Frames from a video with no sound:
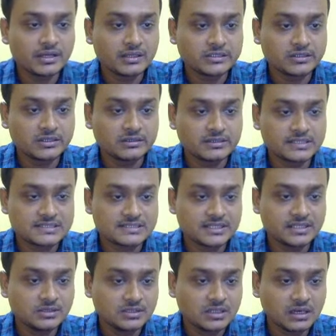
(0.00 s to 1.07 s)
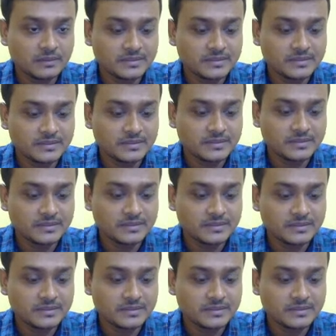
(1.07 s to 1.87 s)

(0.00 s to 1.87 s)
Kiran Desai, Amitabh Ghosh.